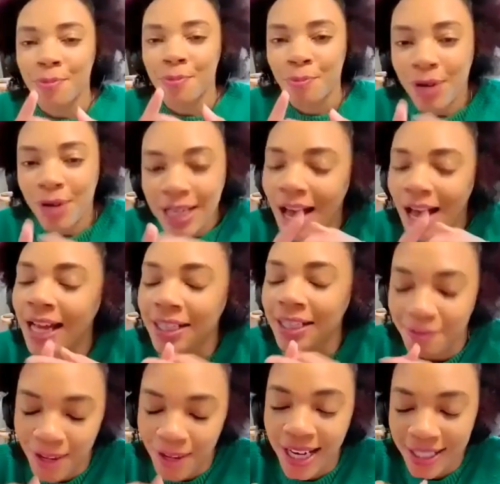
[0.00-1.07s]
What kind of
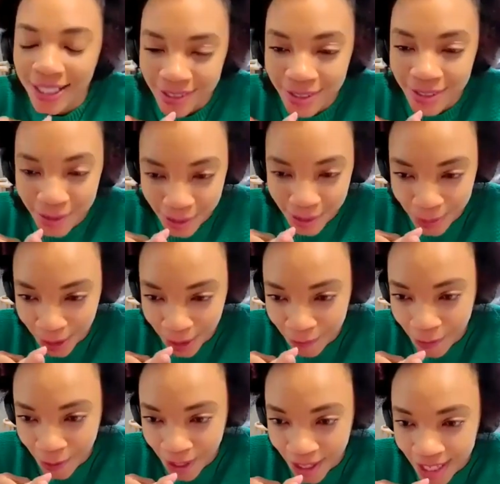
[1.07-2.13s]
clients do you do work
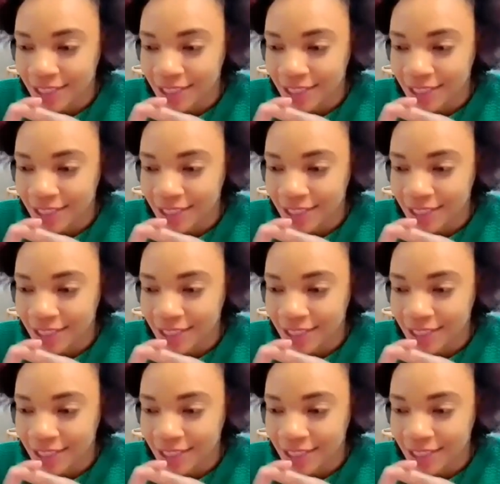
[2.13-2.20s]
for?